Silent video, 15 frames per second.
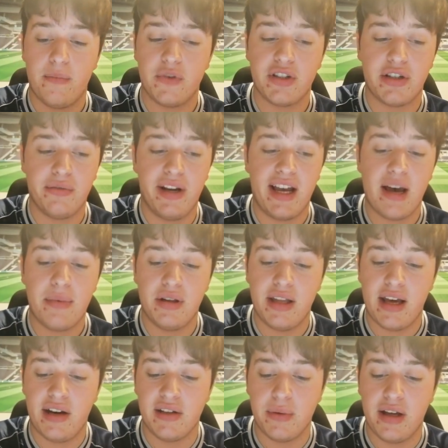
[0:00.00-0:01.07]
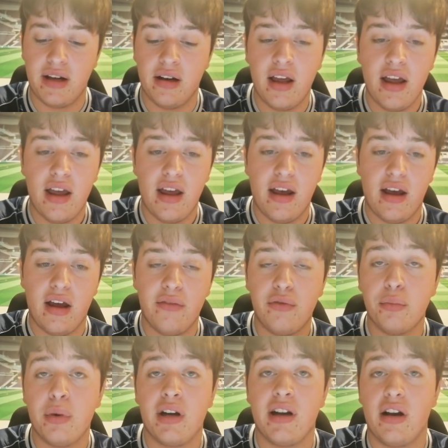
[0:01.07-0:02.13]
Just to recap on that as well,
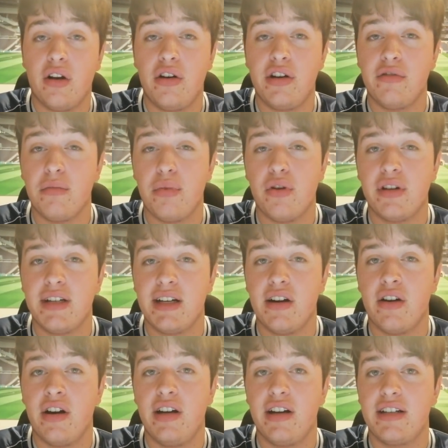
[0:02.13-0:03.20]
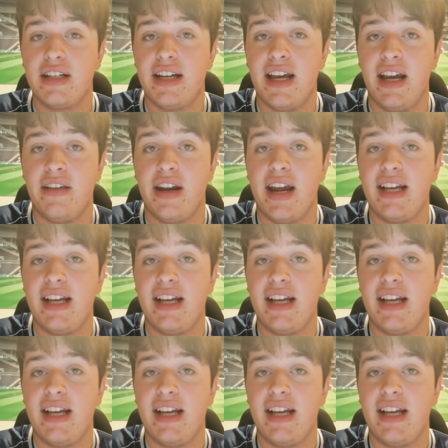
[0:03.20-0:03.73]
Football.London reporting earlier today that